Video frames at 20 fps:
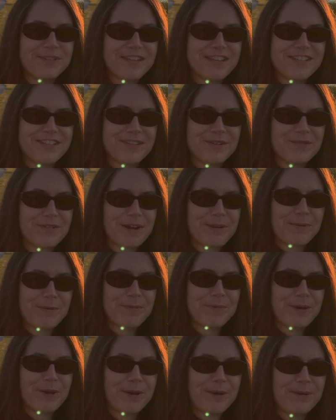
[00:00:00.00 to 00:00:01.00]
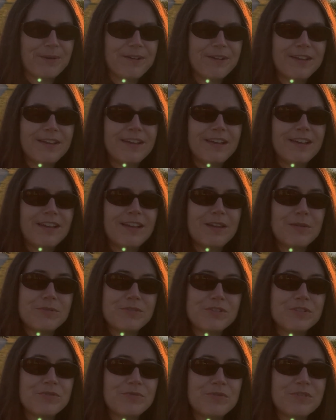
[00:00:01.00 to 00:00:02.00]
days at Ramapo. It was
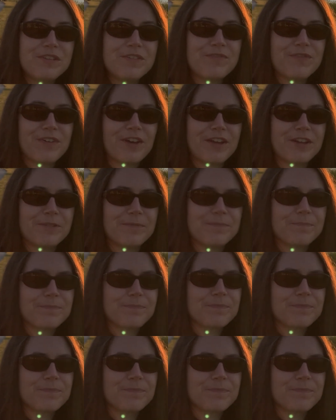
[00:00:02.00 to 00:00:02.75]
just really fun.